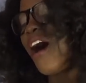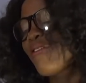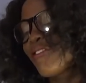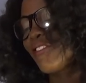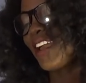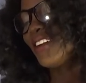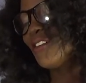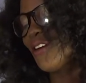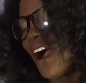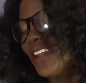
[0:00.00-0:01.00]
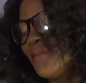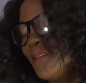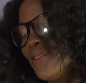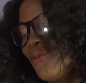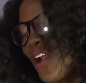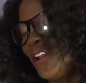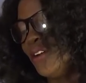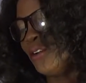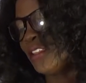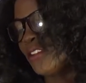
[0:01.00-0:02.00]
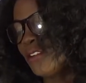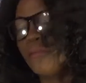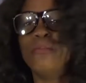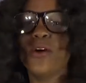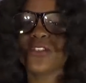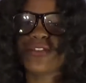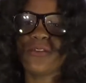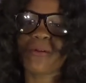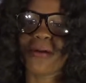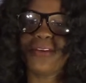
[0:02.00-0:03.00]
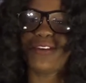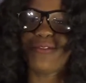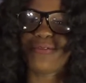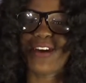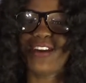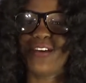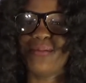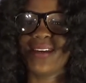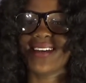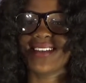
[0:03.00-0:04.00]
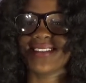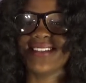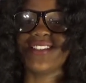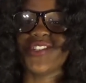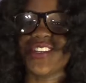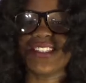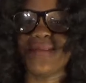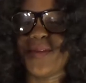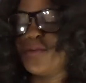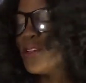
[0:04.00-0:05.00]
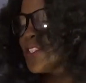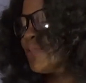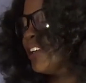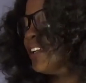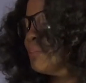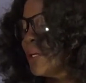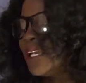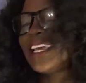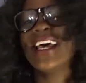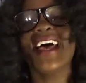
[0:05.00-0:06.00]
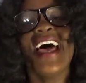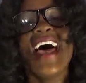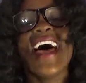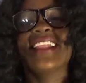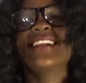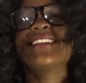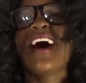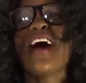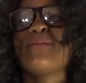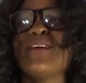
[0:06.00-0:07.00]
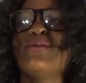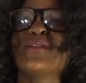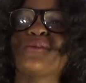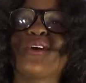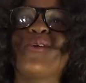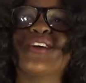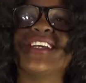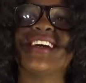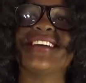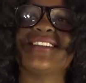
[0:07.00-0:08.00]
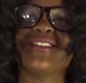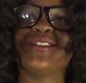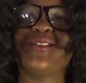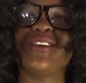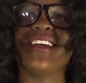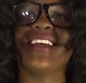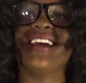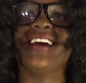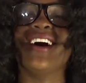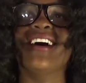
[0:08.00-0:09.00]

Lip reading: Fredo, I didn't meet Fredo either. Most of you probably know Fredo because he's Justin Bieber's friend, but at the time he was recording us during,